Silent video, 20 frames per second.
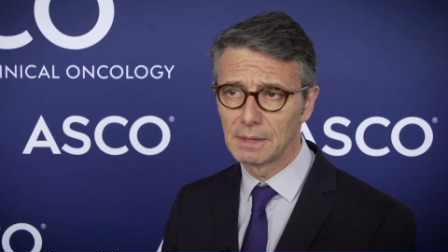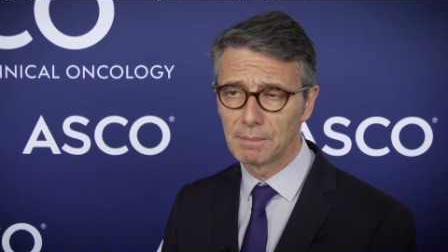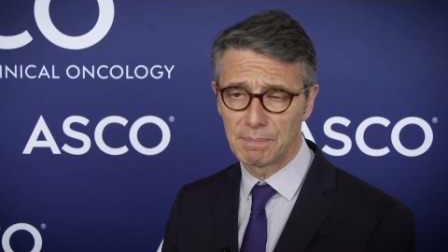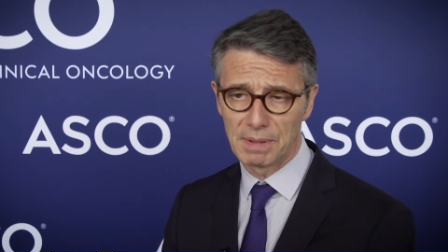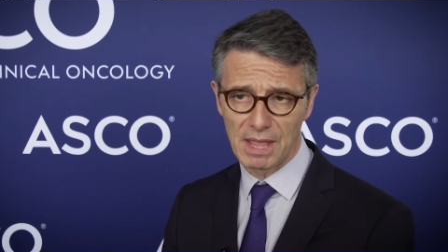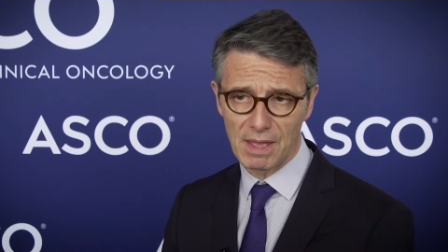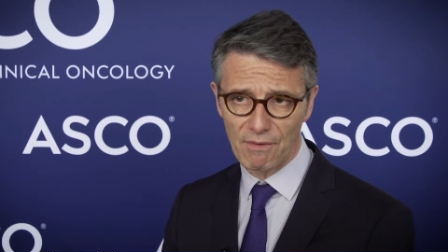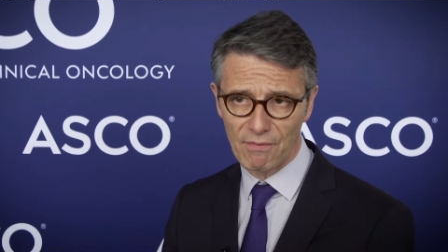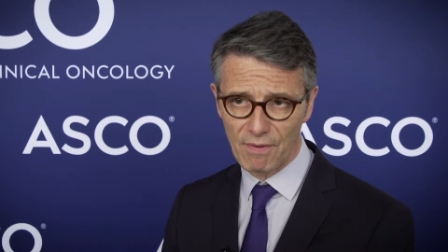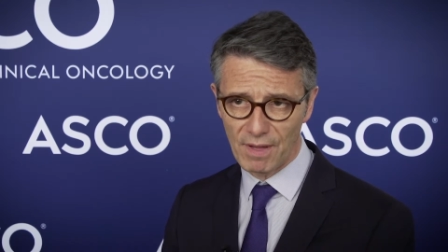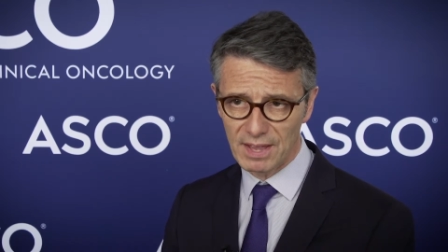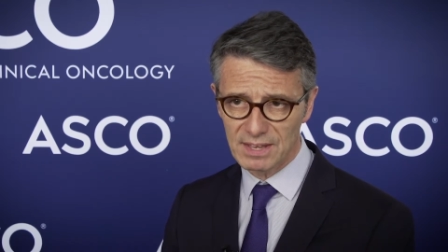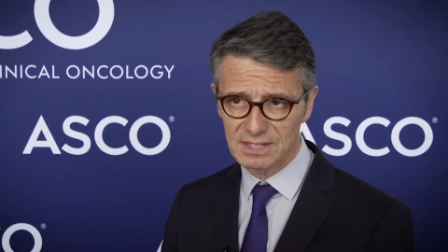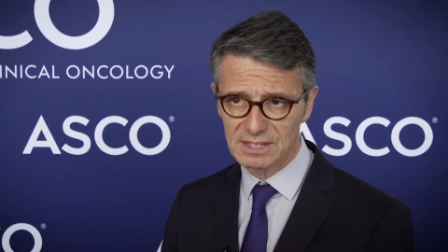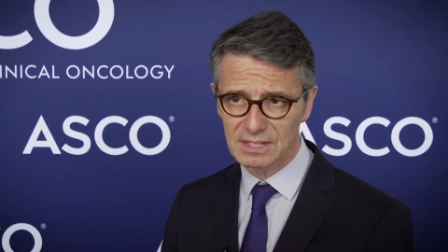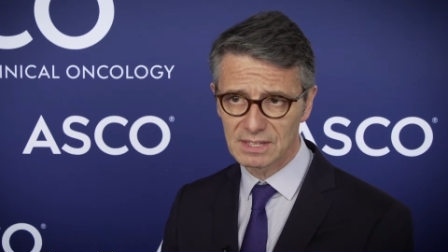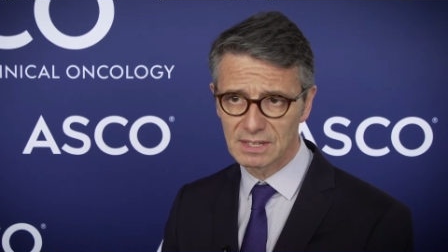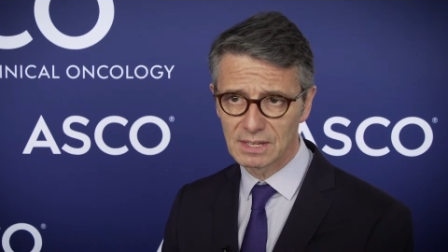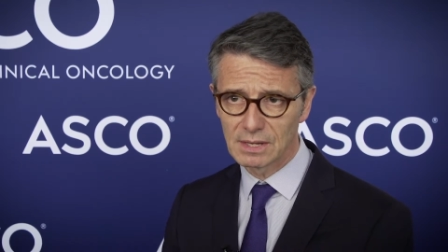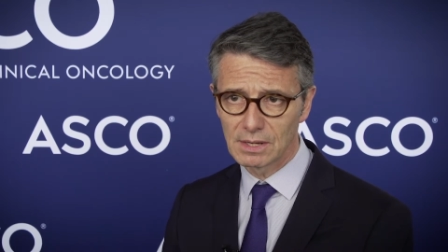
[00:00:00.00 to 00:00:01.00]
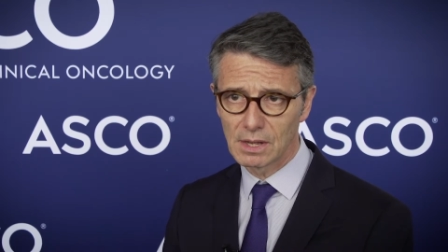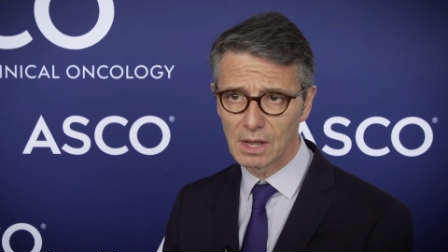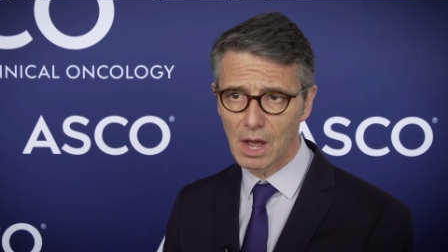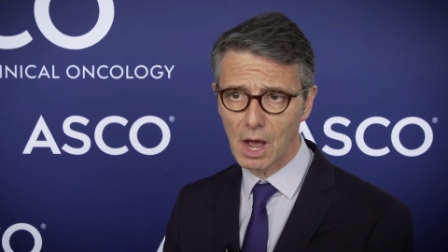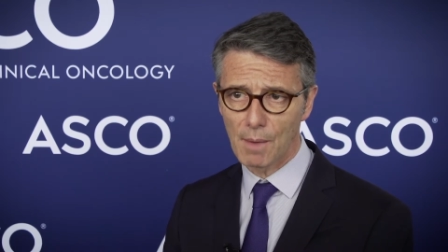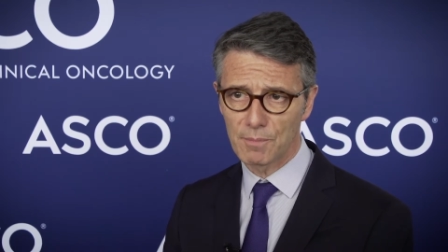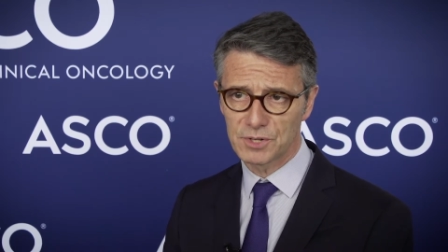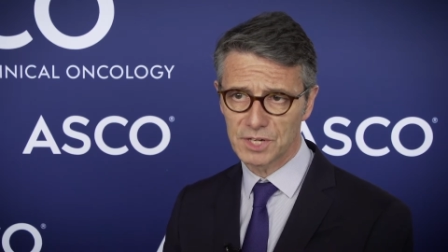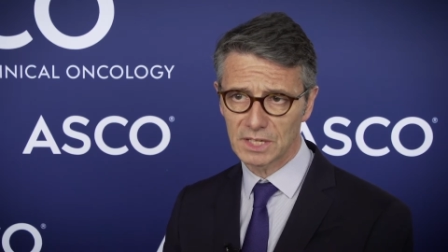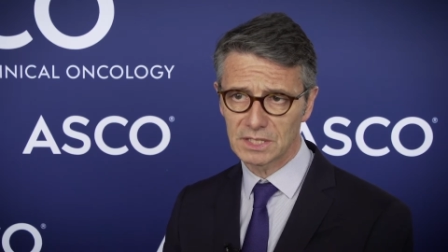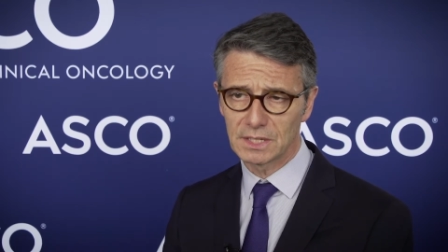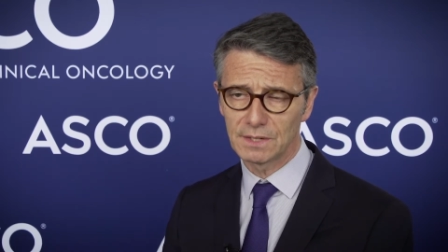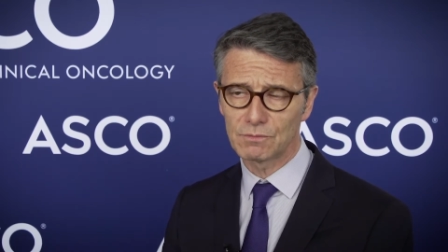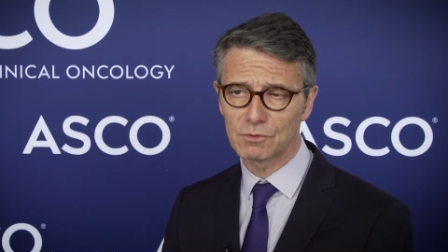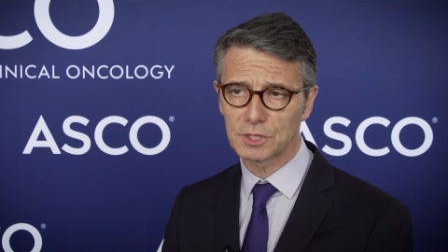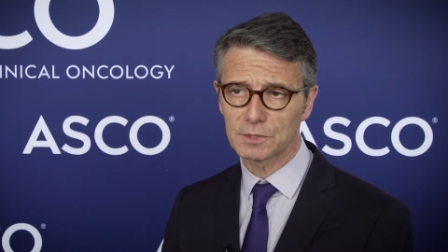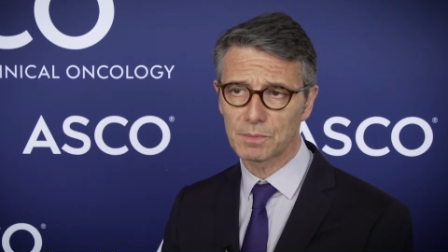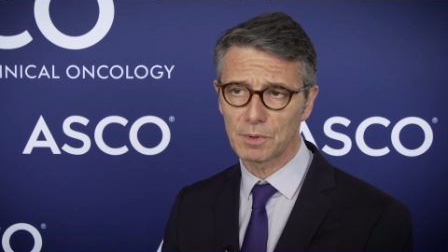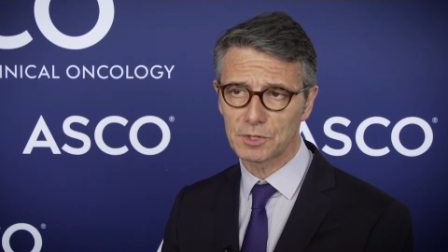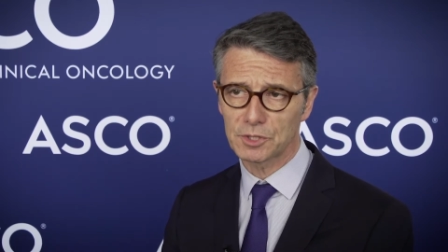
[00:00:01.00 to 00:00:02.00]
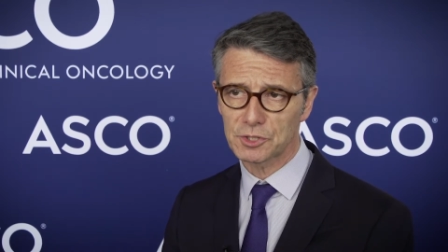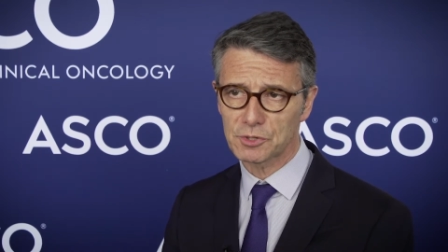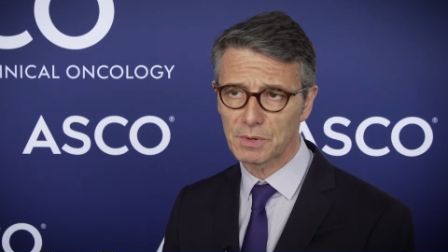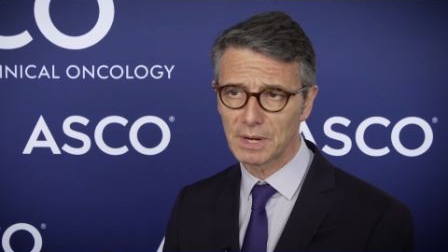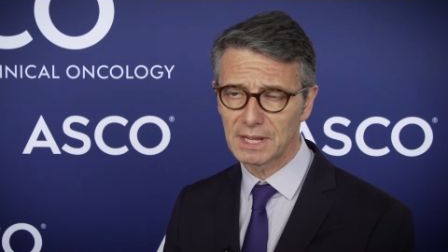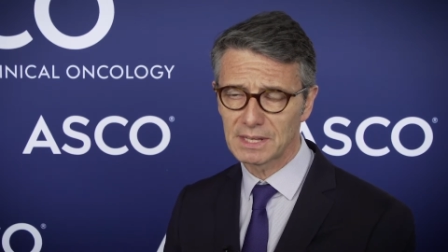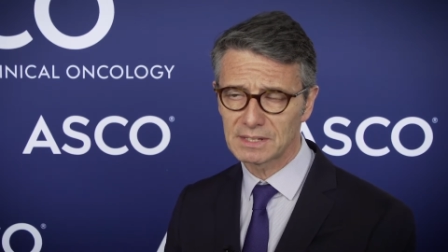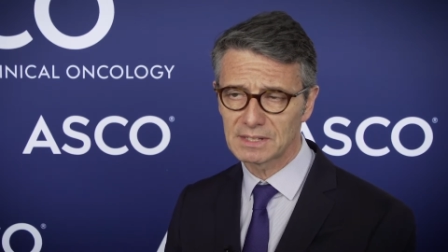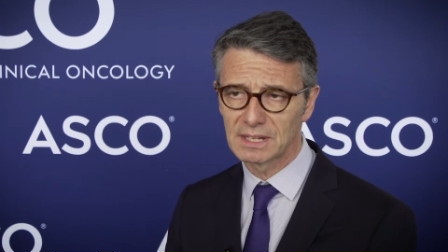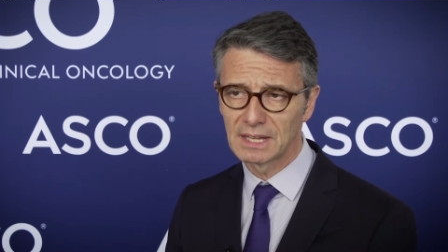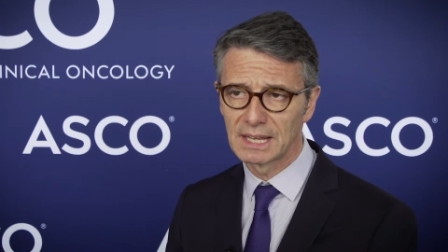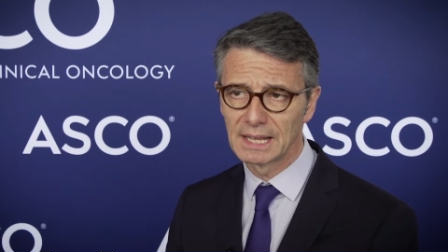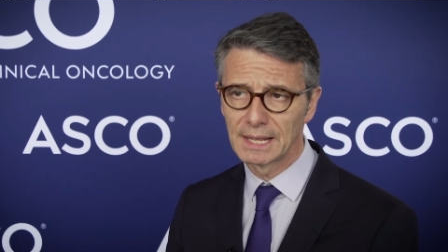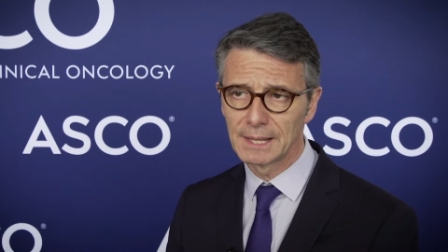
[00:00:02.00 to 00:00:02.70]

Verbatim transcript: P F S, objective response rate,